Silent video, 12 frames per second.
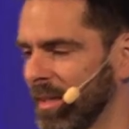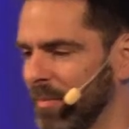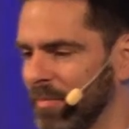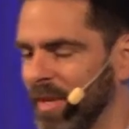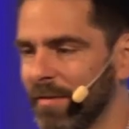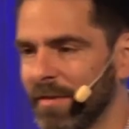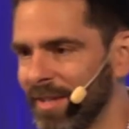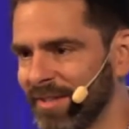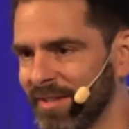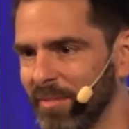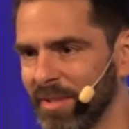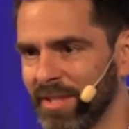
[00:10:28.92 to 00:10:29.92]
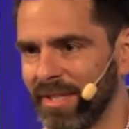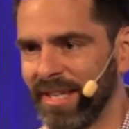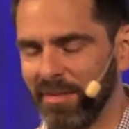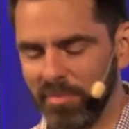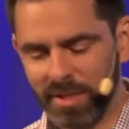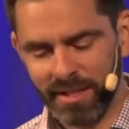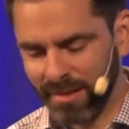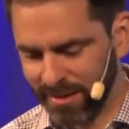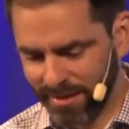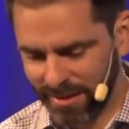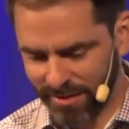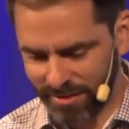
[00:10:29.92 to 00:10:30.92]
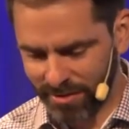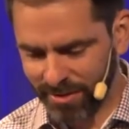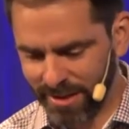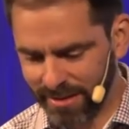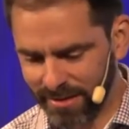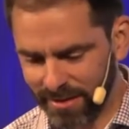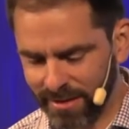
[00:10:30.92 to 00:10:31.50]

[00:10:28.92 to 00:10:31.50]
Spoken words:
if customers are happy, that's great.